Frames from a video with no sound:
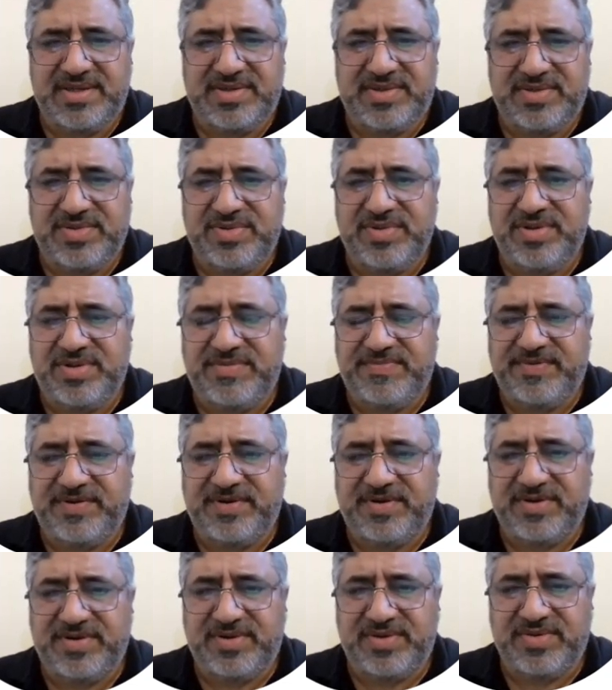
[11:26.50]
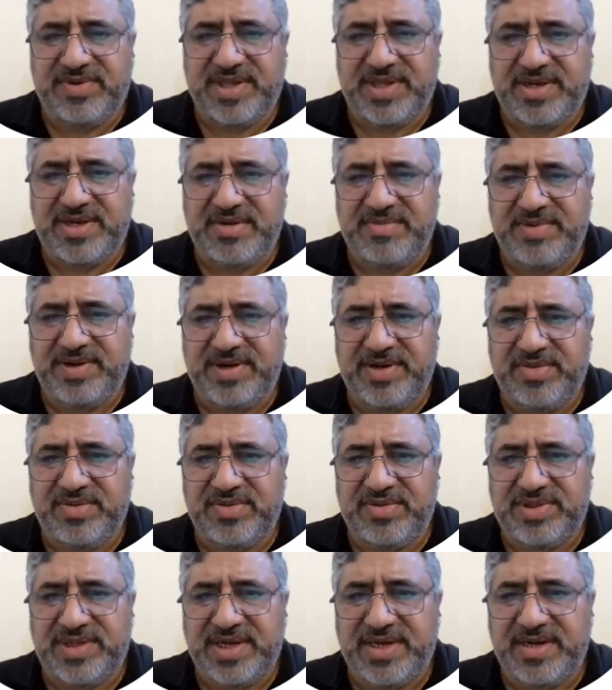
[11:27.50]
used for to estimate
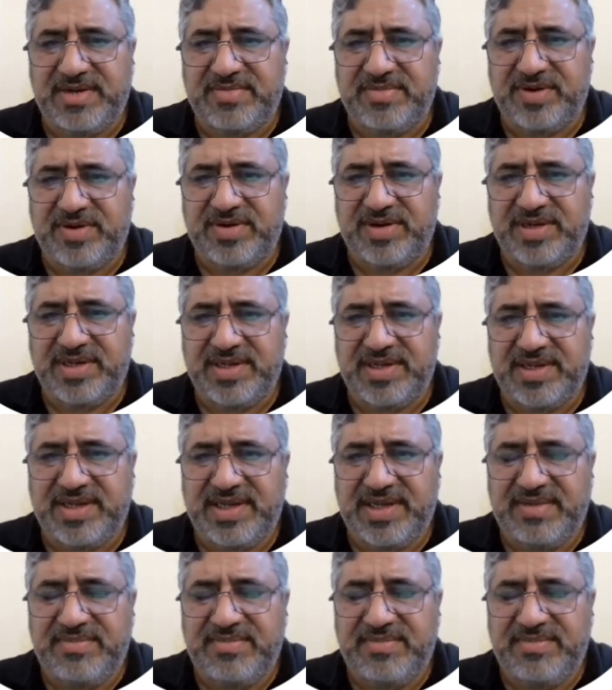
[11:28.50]
through channel modeling.